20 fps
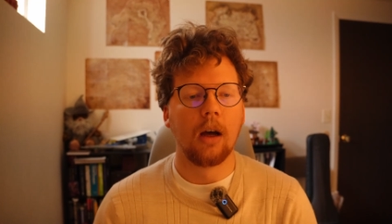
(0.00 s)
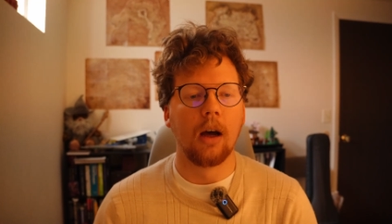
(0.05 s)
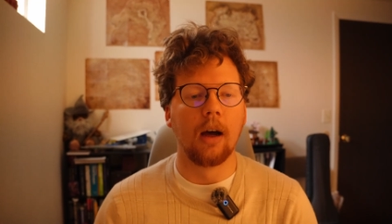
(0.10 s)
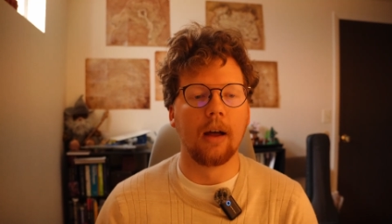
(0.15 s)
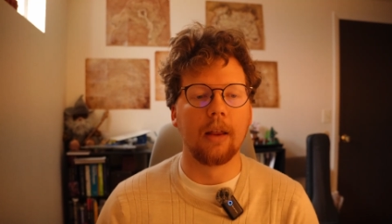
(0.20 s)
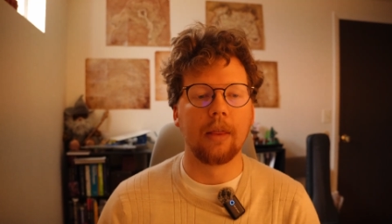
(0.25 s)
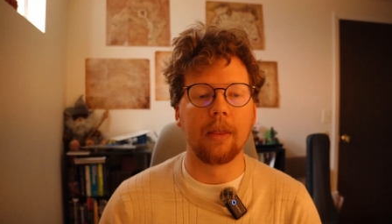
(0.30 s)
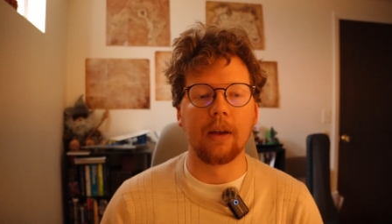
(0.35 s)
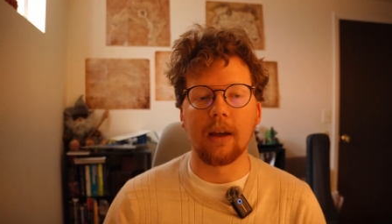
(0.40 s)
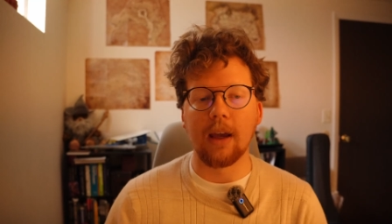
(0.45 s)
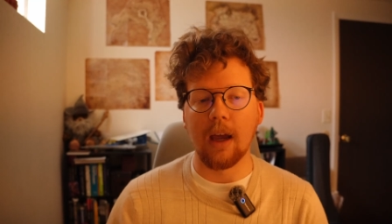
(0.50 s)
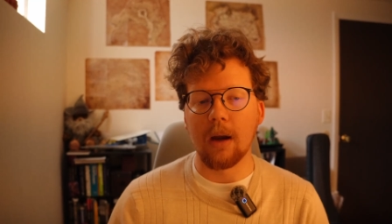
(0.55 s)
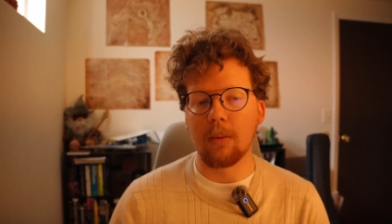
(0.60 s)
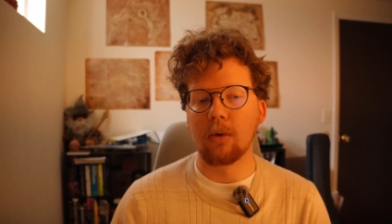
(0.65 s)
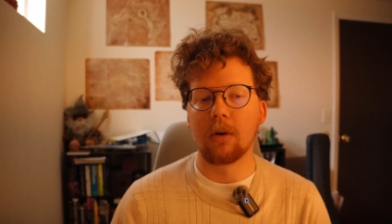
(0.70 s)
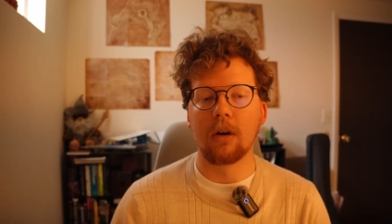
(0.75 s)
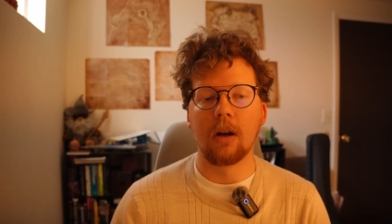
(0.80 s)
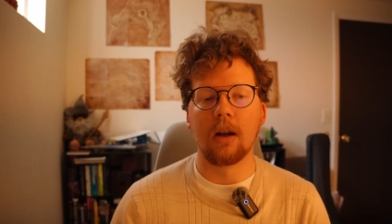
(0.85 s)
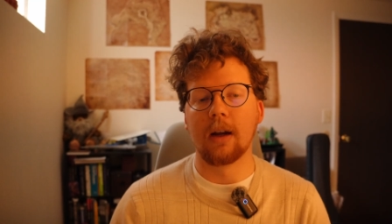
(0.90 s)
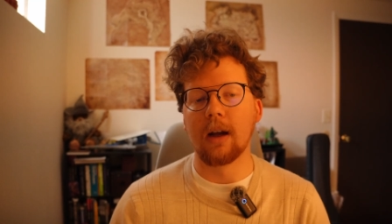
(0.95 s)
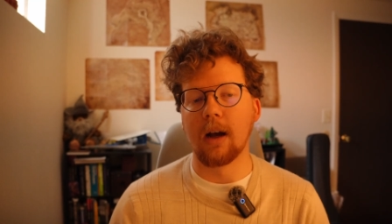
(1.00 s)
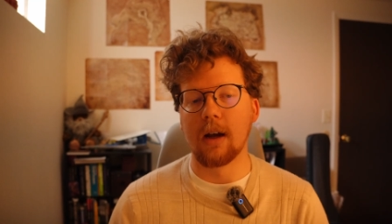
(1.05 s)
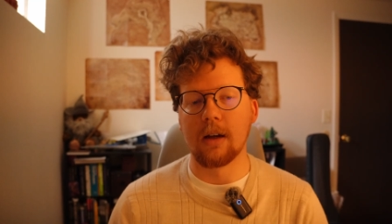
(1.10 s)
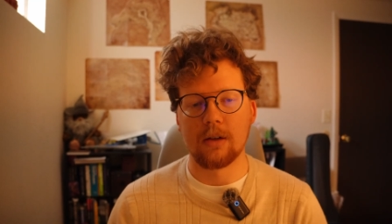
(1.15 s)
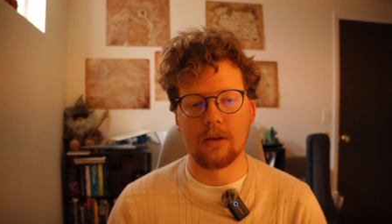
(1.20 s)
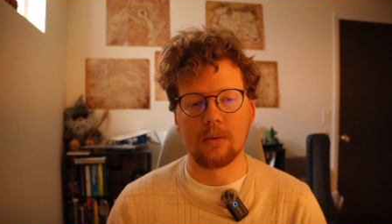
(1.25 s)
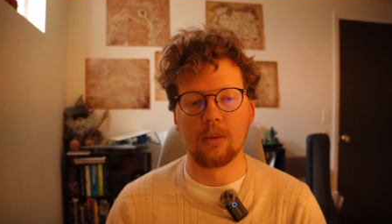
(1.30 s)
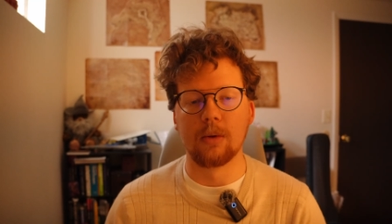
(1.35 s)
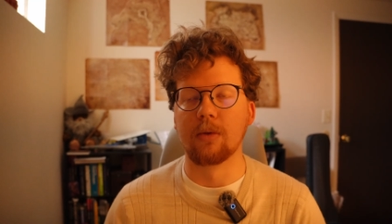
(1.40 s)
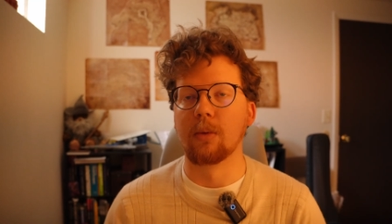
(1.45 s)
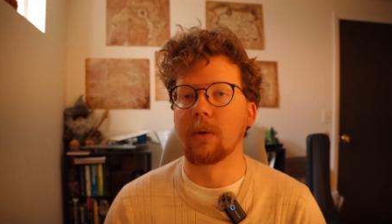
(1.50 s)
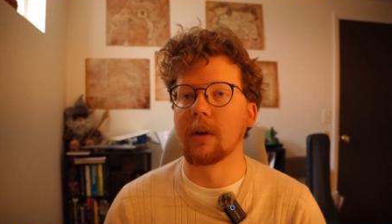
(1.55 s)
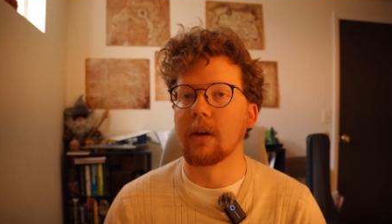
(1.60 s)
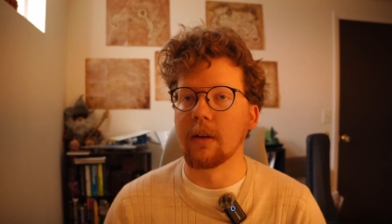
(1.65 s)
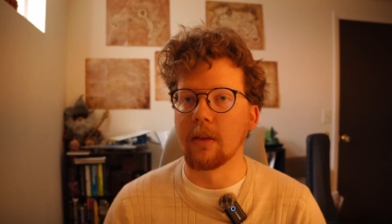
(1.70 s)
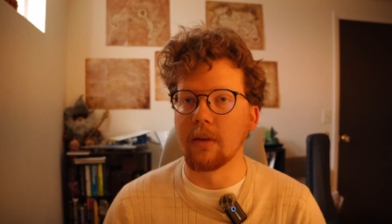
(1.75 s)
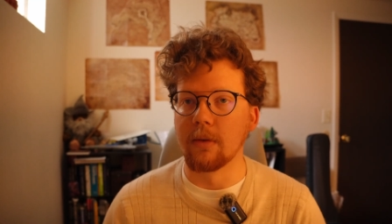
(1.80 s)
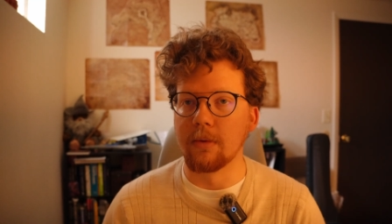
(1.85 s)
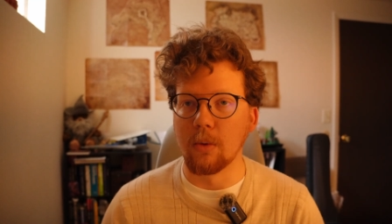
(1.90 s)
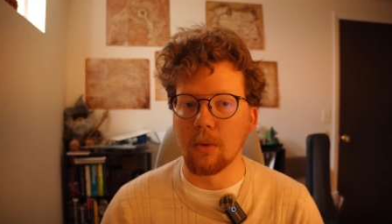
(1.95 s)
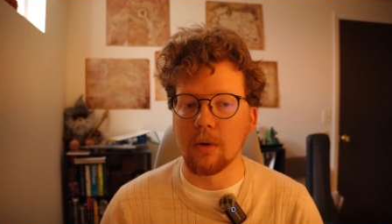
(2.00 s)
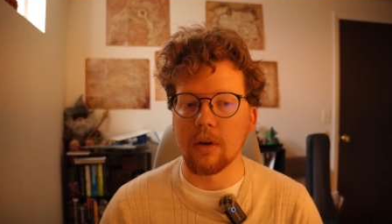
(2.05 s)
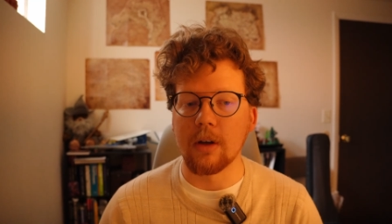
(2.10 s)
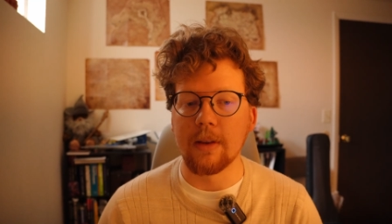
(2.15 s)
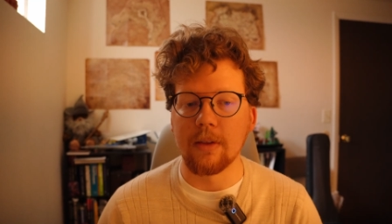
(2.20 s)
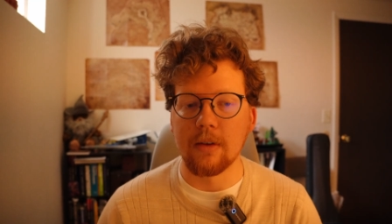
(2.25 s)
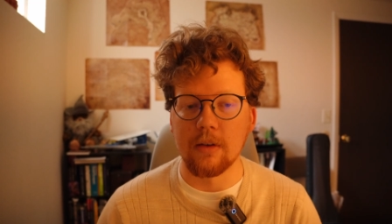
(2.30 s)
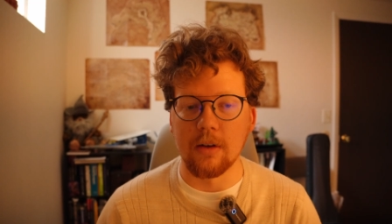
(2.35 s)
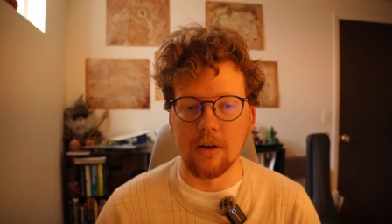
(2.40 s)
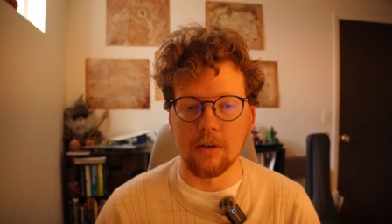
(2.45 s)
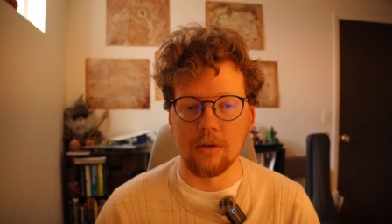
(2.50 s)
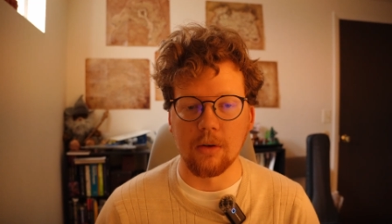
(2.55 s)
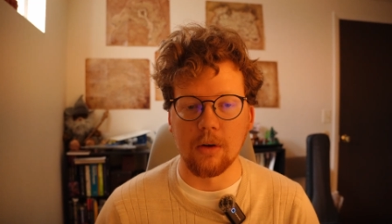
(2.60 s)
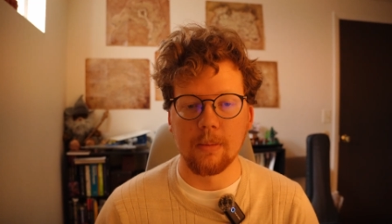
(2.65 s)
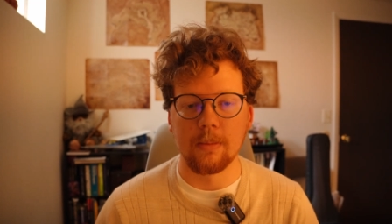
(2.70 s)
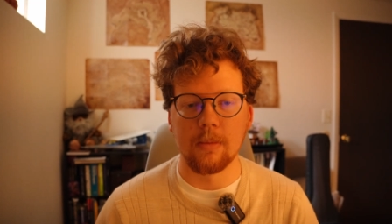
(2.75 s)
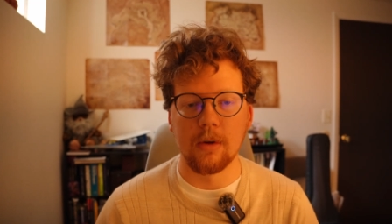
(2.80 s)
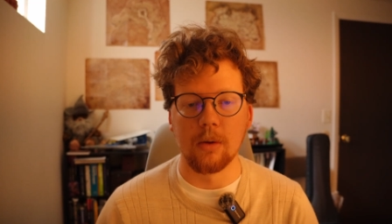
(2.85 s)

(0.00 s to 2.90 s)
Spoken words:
The Kebra Nagast was written in the 14th century.